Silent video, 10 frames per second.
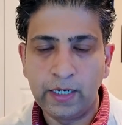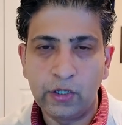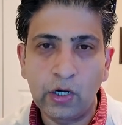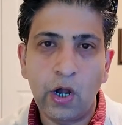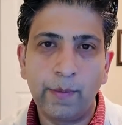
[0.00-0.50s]

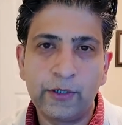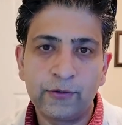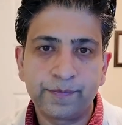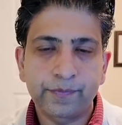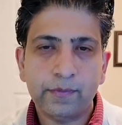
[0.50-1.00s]
in the
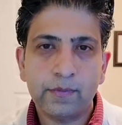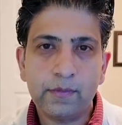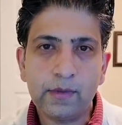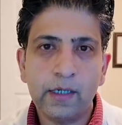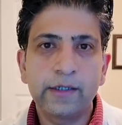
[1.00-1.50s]
comments,
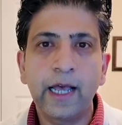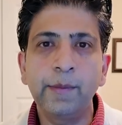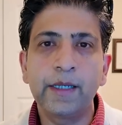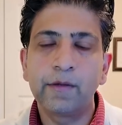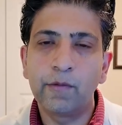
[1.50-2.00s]

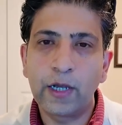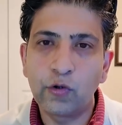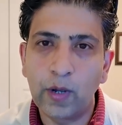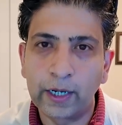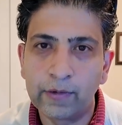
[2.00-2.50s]
tell me why
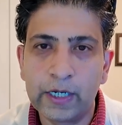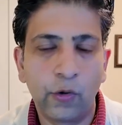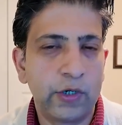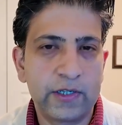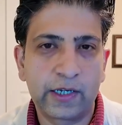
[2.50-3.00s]
you agree
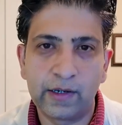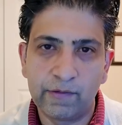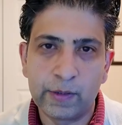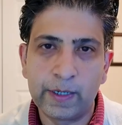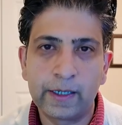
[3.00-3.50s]
or
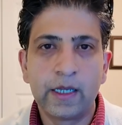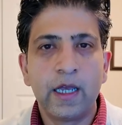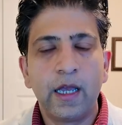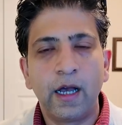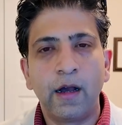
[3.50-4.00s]
disagree with me.
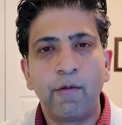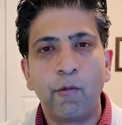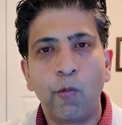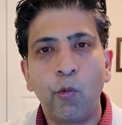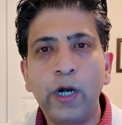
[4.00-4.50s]

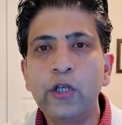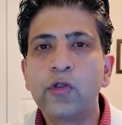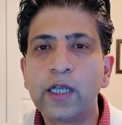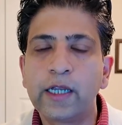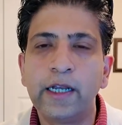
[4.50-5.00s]
What do you
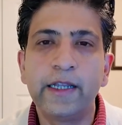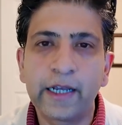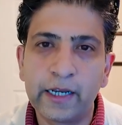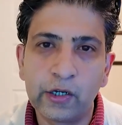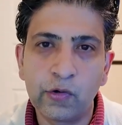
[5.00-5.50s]
think
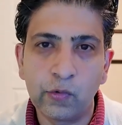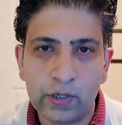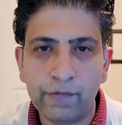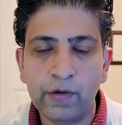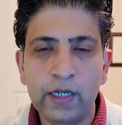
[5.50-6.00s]
India can do
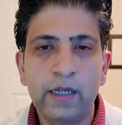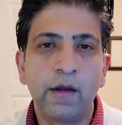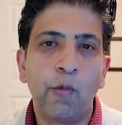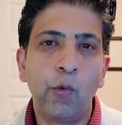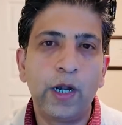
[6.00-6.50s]

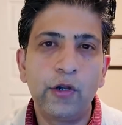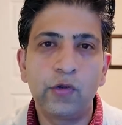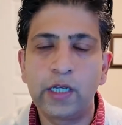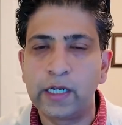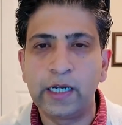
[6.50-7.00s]
differently? Where do
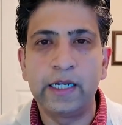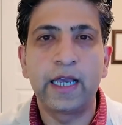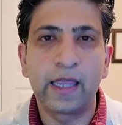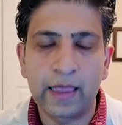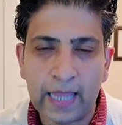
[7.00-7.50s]
you think
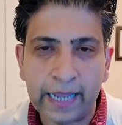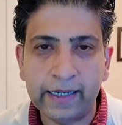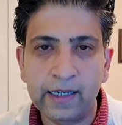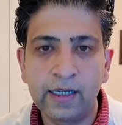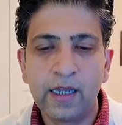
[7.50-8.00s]
India is
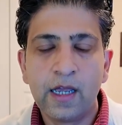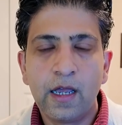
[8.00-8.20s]
lacking?